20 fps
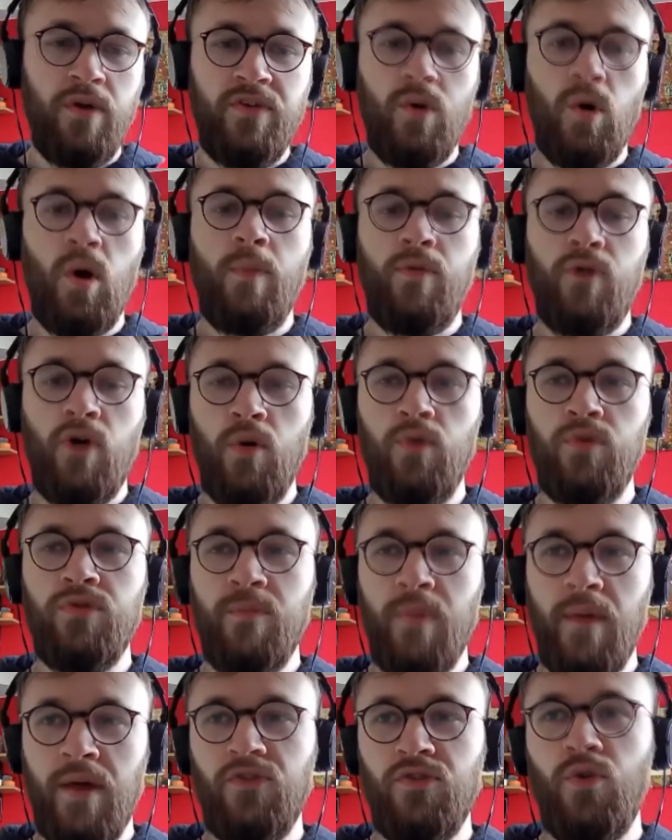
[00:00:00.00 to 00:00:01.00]
are prone to
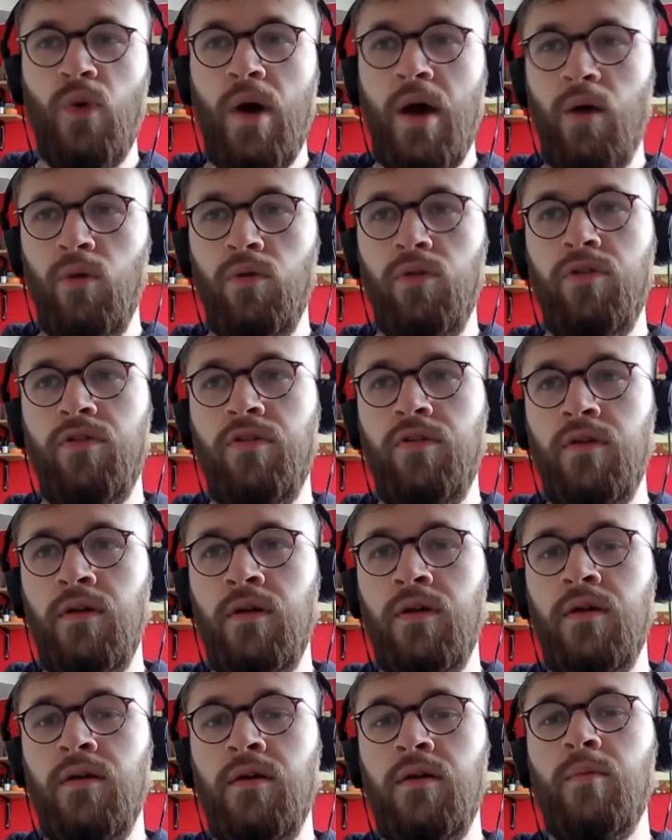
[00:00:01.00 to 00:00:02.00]
mental health
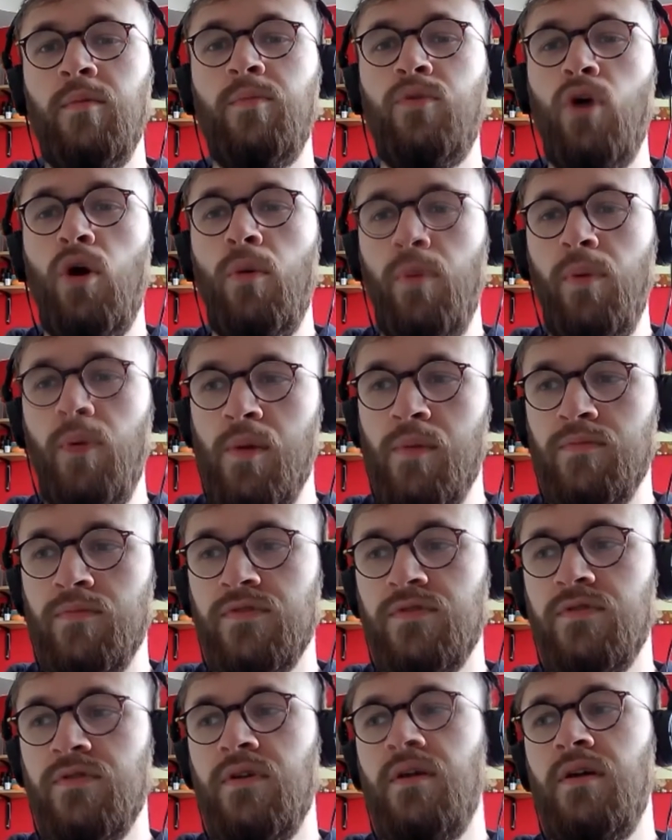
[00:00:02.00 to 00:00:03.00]

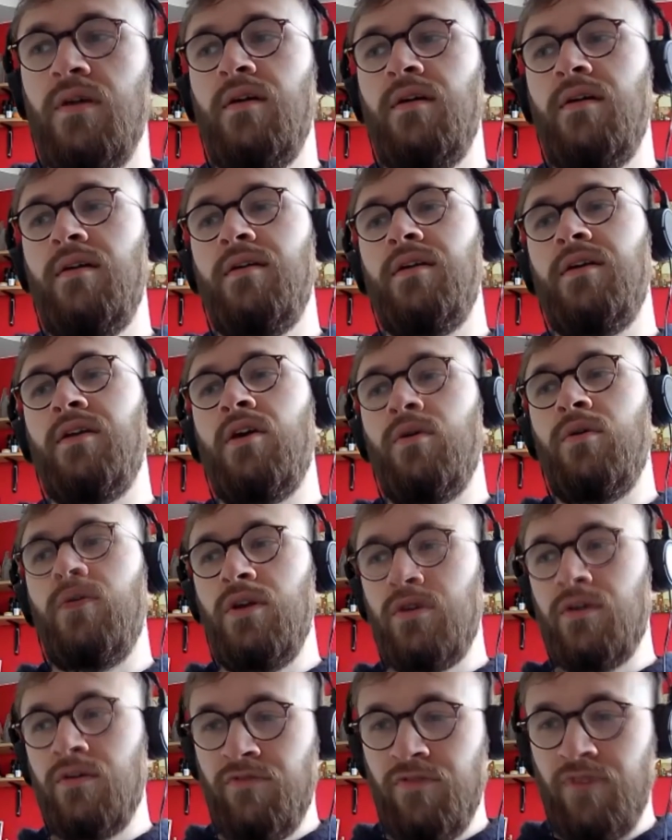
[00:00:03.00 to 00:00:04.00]
problems, you know, you
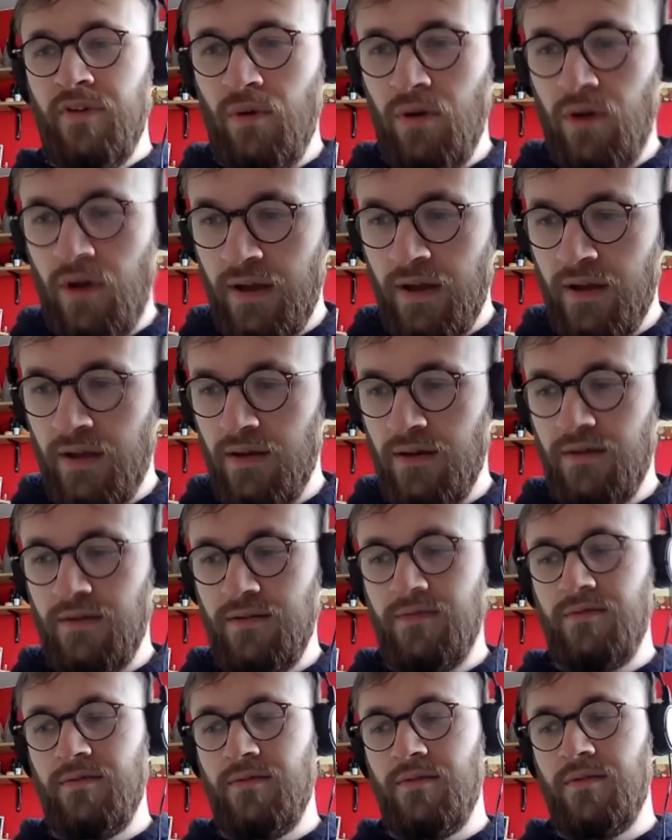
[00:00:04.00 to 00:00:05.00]
can feel like,
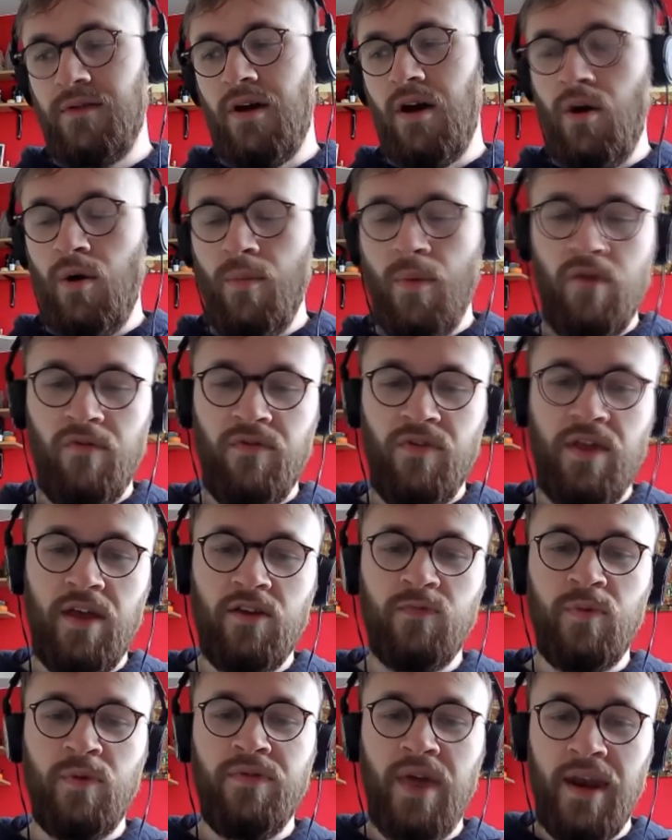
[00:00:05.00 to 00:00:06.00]
oh, I'm over this,
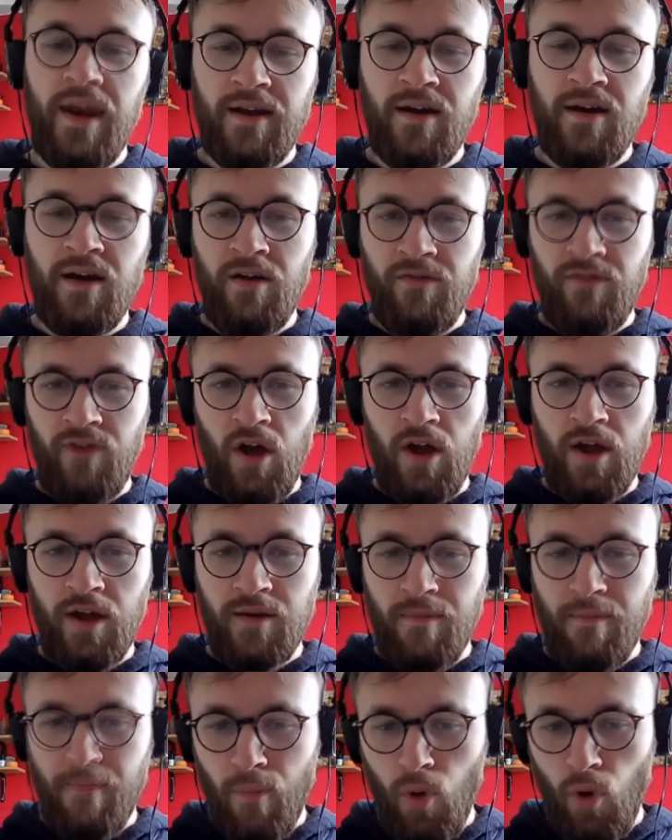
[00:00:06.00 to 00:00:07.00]
but then it kind of like
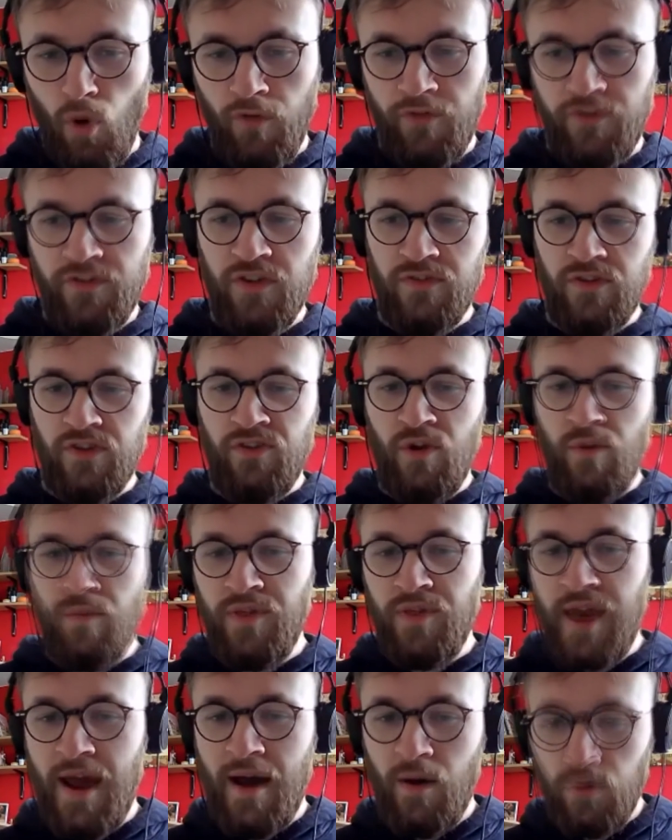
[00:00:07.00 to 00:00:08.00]
morphs into
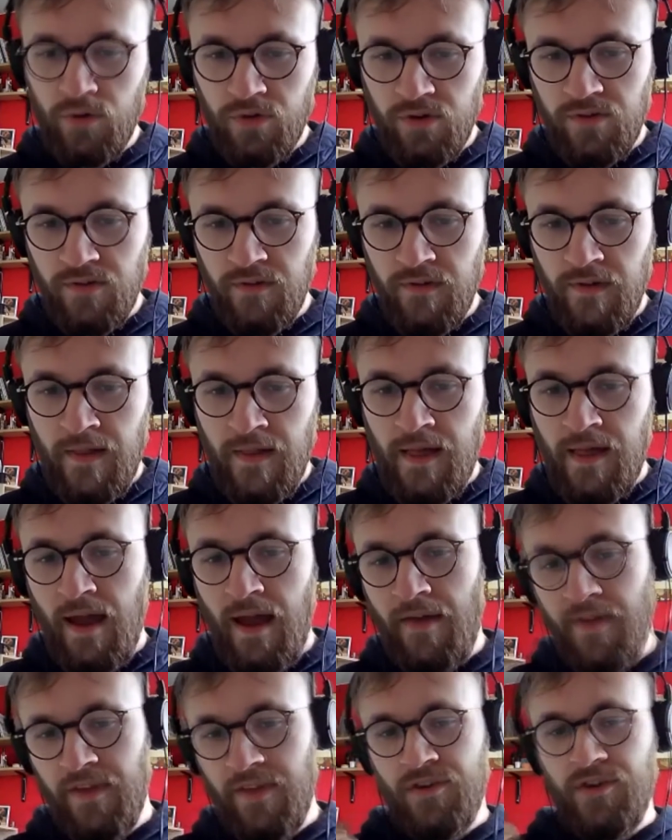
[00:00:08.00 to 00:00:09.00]
something else,
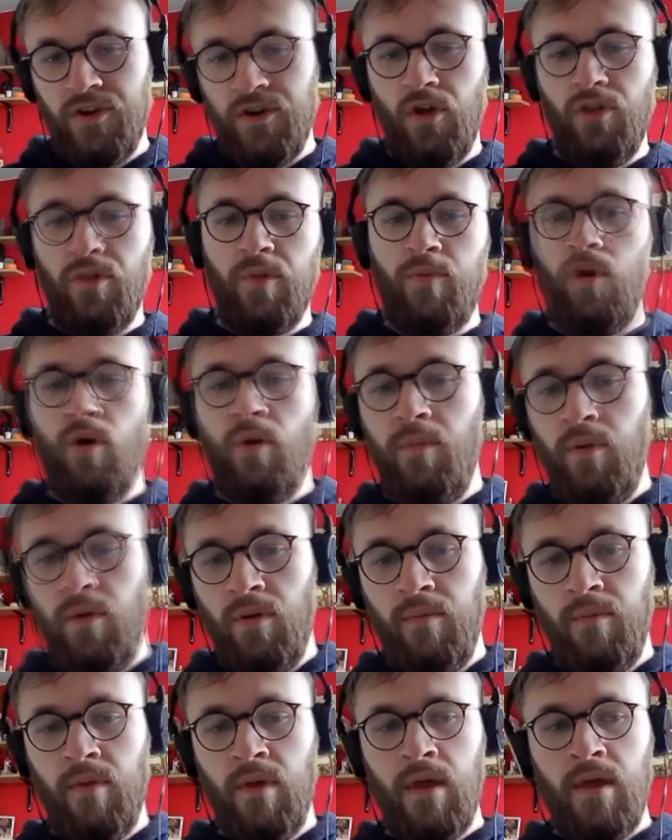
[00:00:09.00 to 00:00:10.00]
and there's another problem.
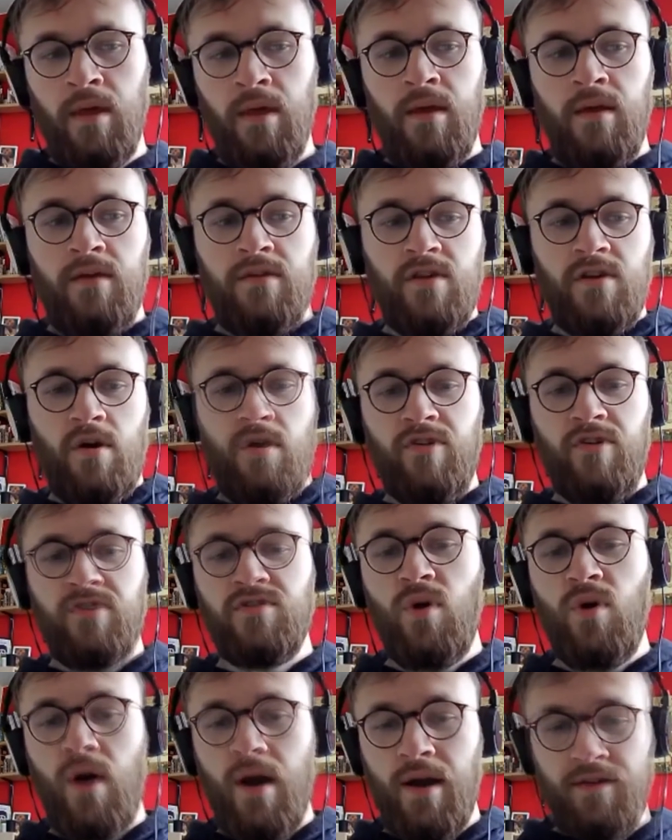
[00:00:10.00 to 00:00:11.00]
So if it's
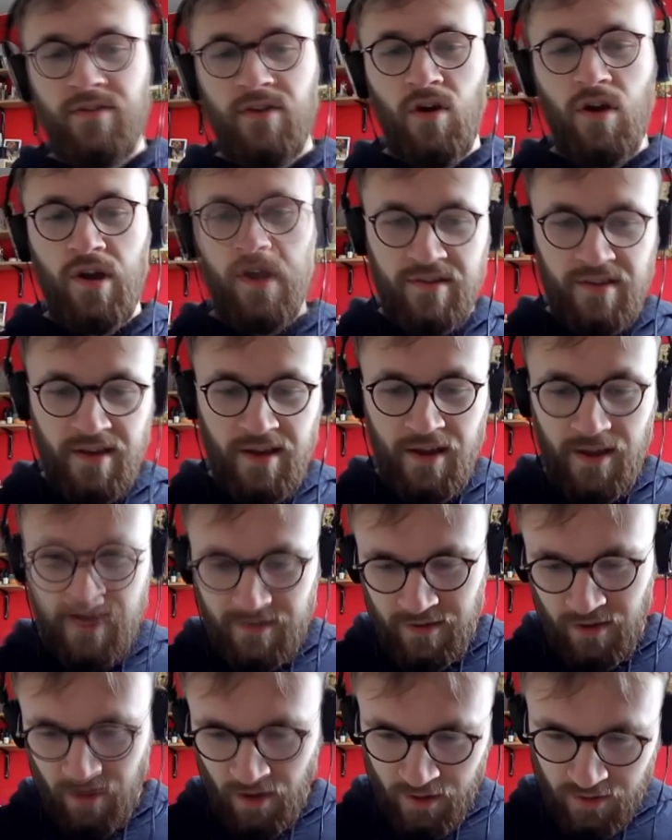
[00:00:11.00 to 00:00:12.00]
not anxiety, it's
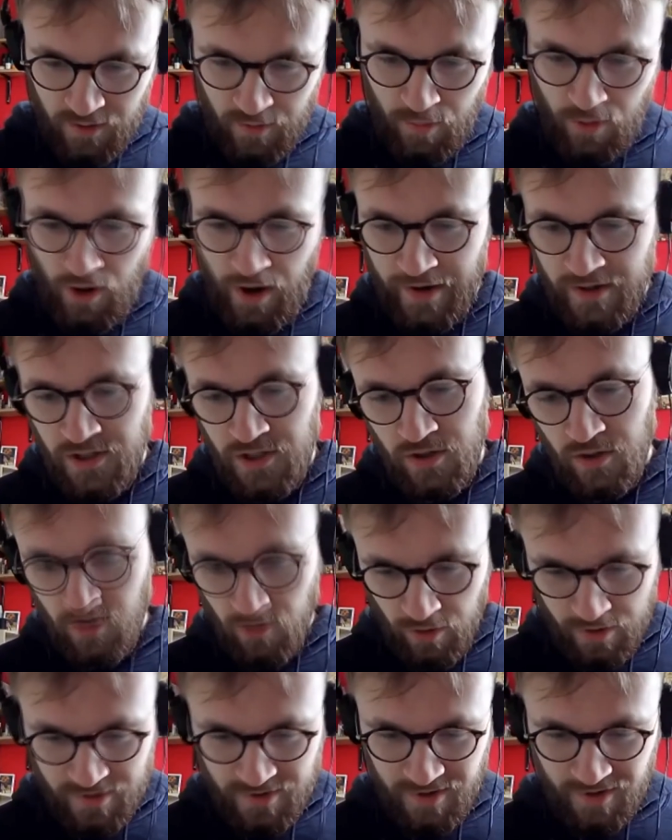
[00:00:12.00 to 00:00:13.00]
like depression, or
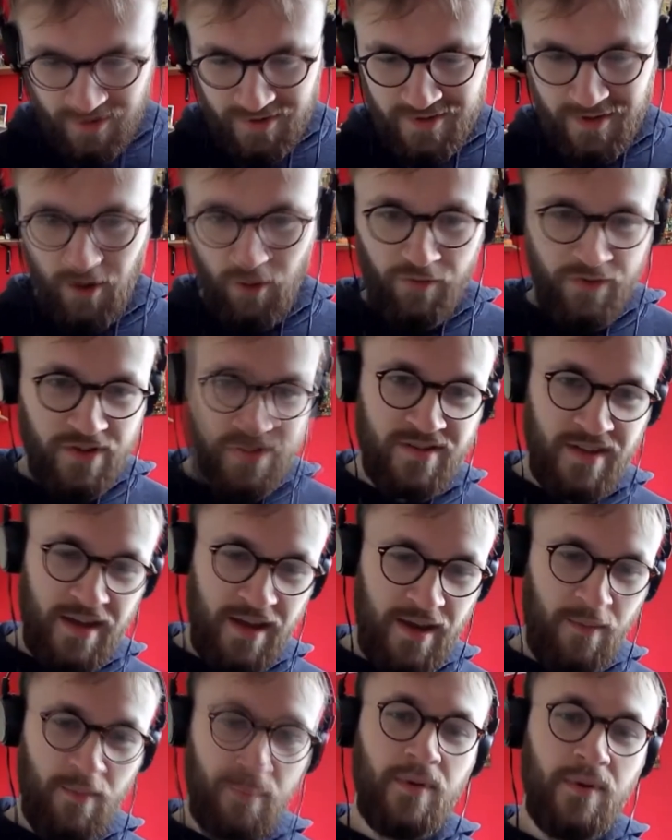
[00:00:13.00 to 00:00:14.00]
it's like
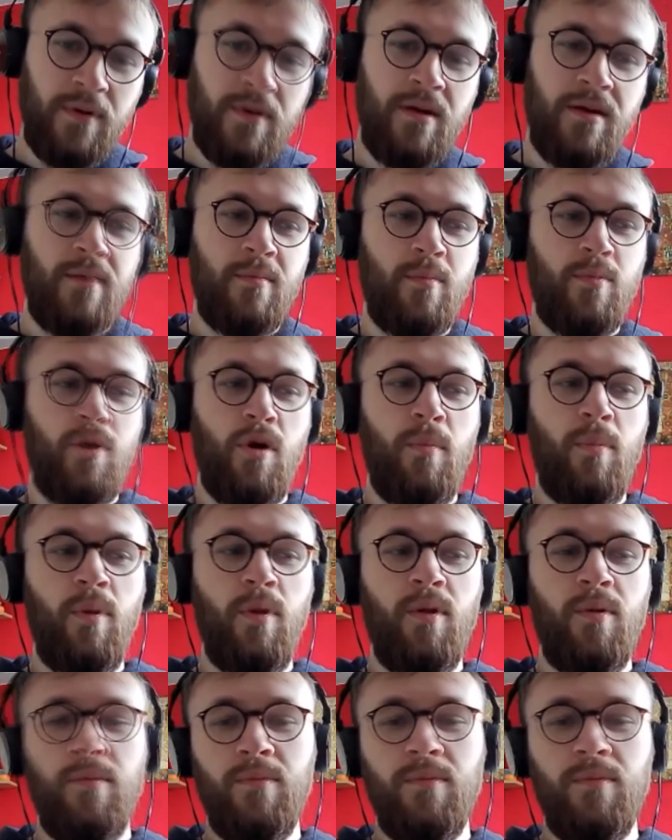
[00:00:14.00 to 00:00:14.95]
self-esteem problems,